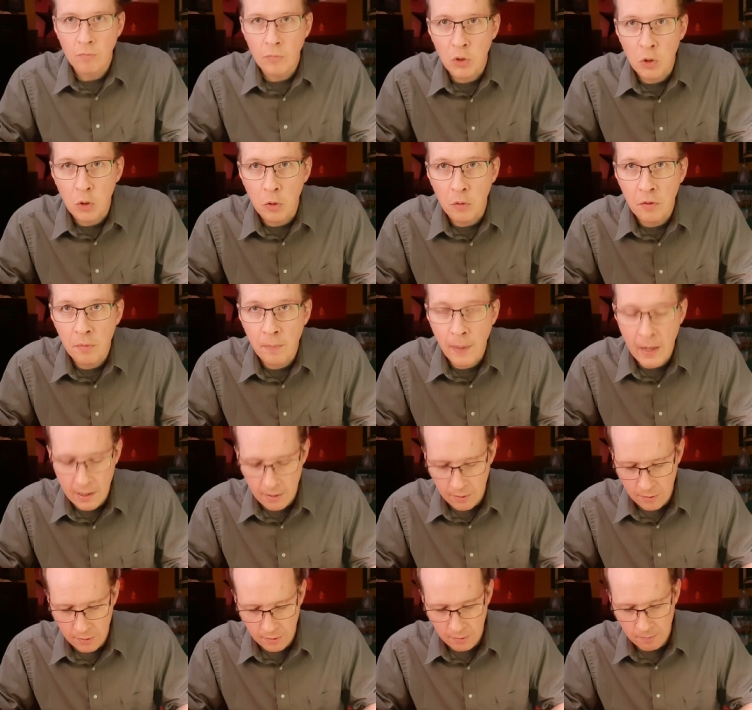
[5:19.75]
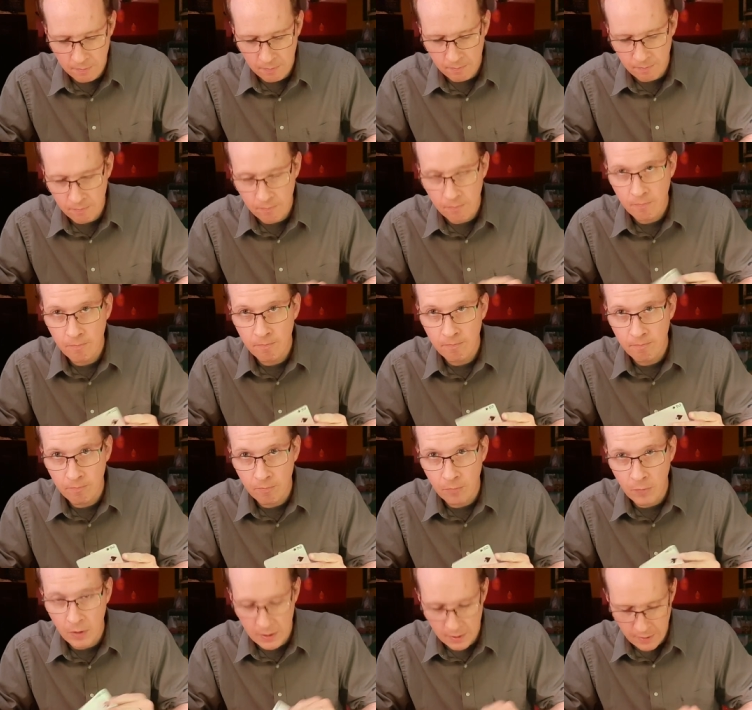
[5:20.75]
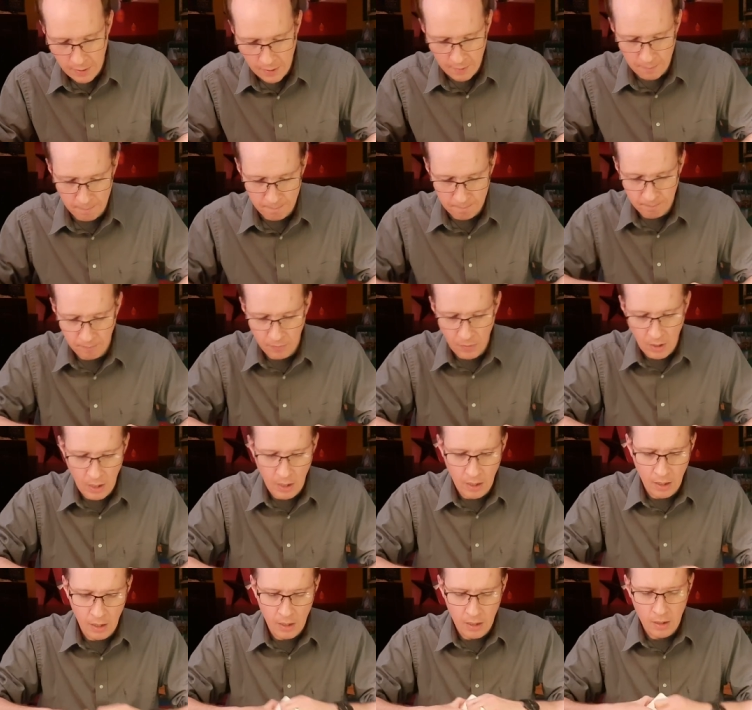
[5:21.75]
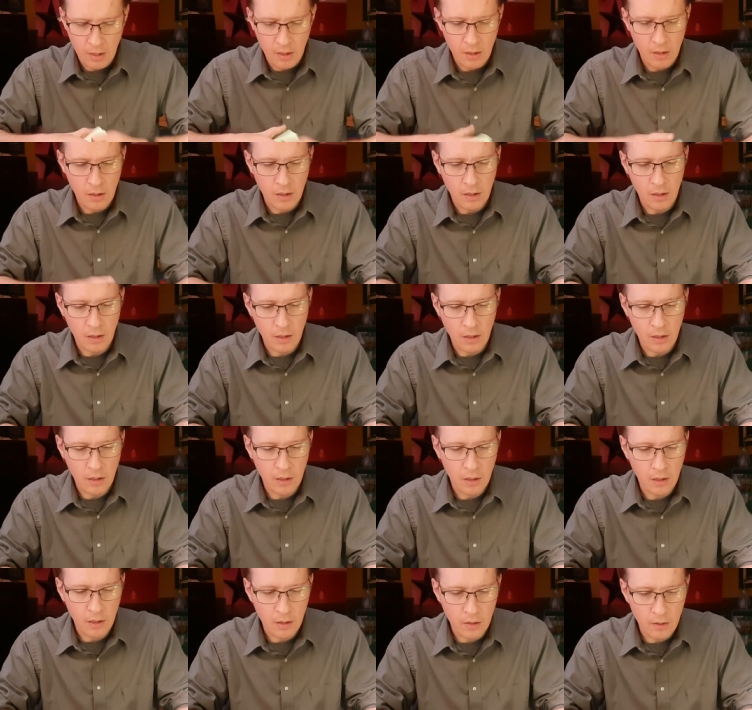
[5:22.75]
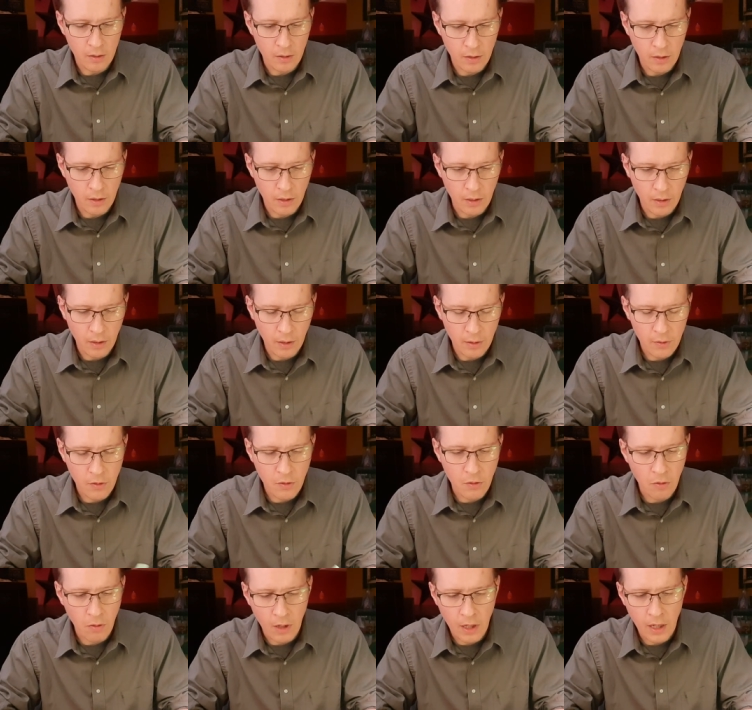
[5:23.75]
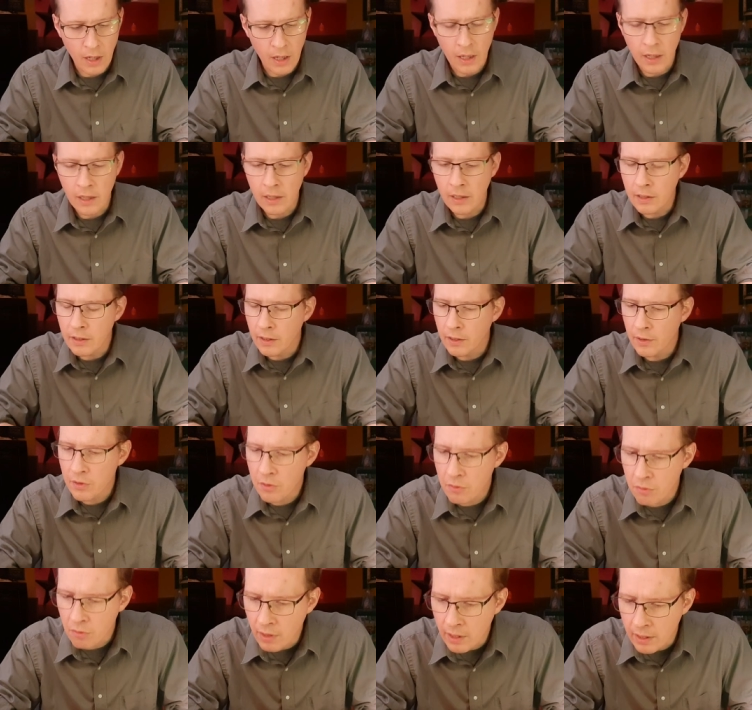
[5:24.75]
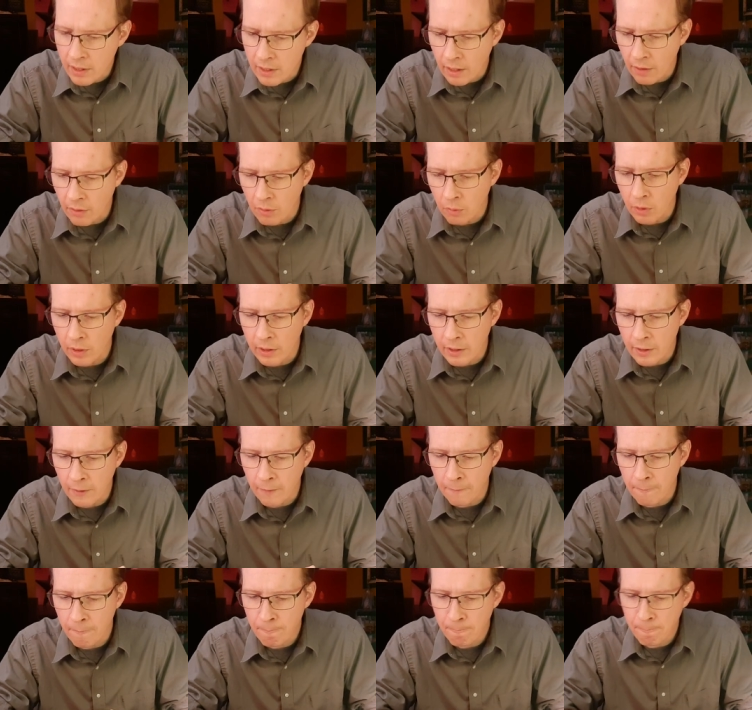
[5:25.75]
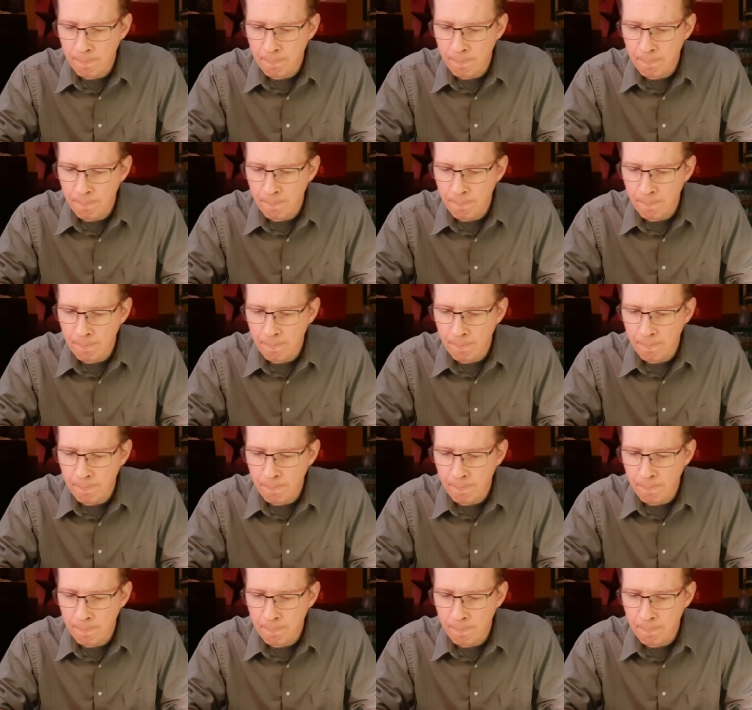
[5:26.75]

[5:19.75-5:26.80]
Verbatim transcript: Two of spades. Right there. And uh, let's try let's try another one here.